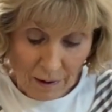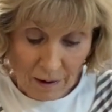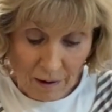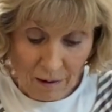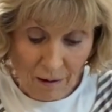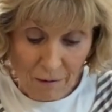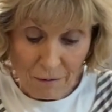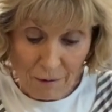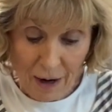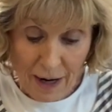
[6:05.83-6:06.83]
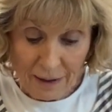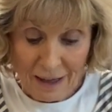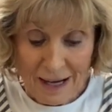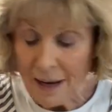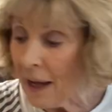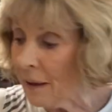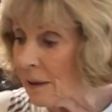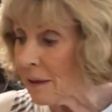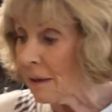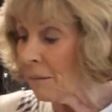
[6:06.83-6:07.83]
All right,
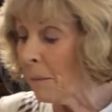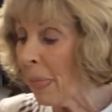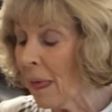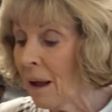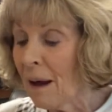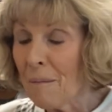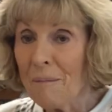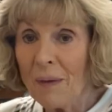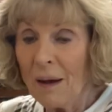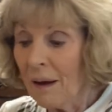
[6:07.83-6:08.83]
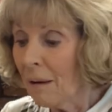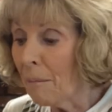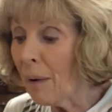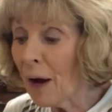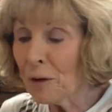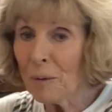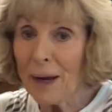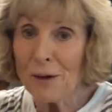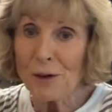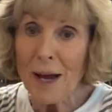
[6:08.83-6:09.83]
next,
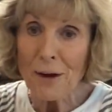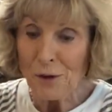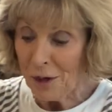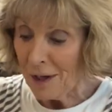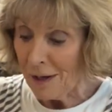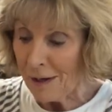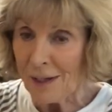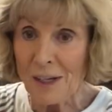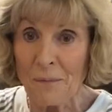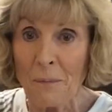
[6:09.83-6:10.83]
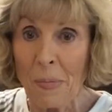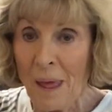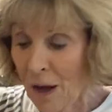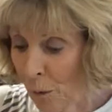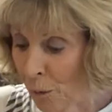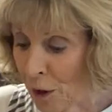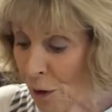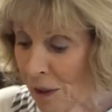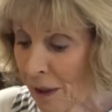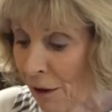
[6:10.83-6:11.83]
Monterey Jack cheese. We're
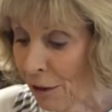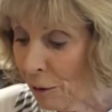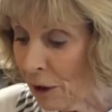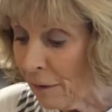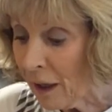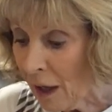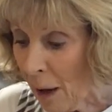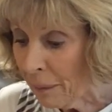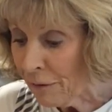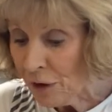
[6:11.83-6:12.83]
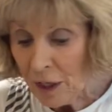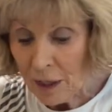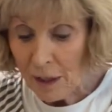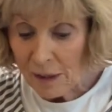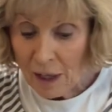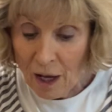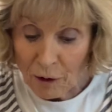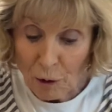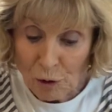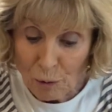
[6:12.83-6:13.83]
using 1/3 cup of cheese,
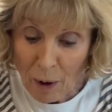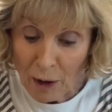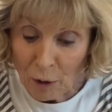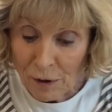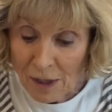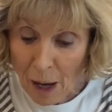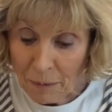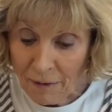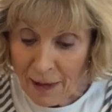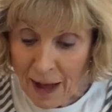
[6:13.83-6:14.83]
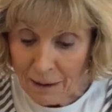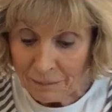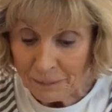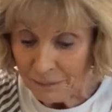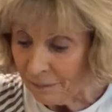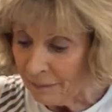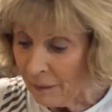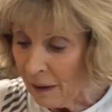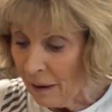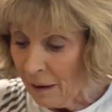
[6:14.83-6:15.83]
goes right over top of that.
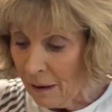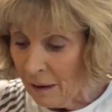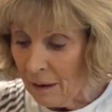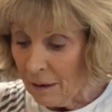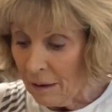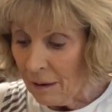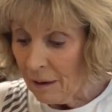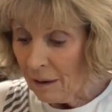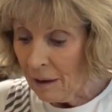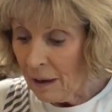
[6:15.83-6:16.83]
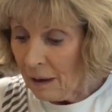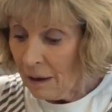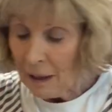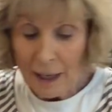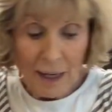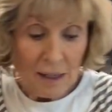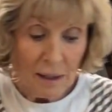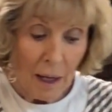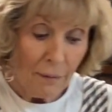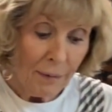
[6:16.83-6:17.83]
Now, like I
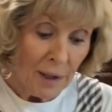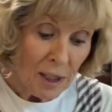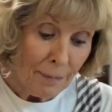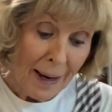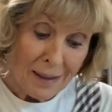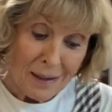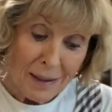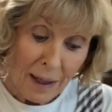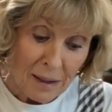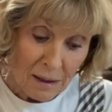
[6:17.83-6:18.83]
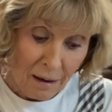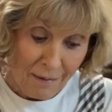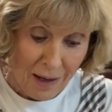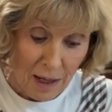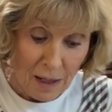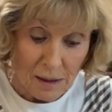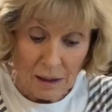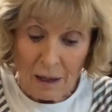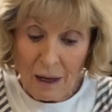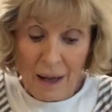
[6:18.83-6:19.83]
said, this makes 6 of
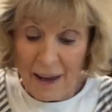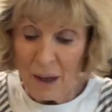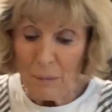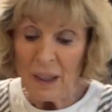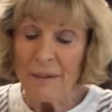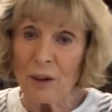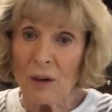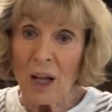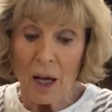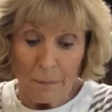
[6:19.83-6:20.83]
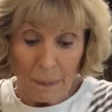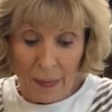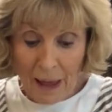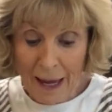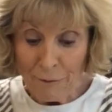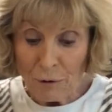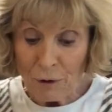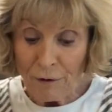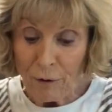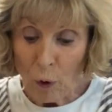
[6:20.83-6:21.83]
these, and believe it or not, after
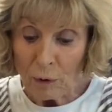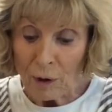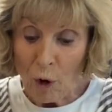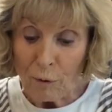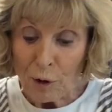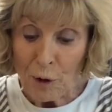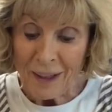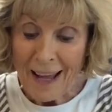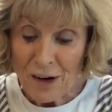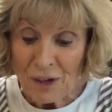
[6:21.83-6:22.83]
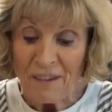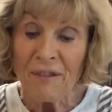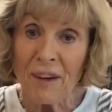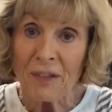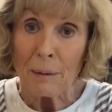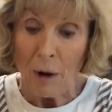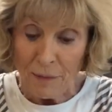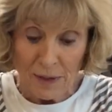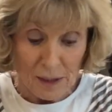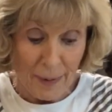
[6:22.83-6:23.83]
they're folded over, you can actually fit them
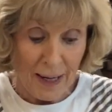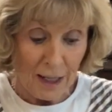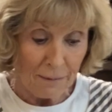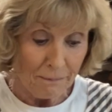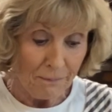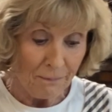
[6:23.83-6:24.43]
on this pan.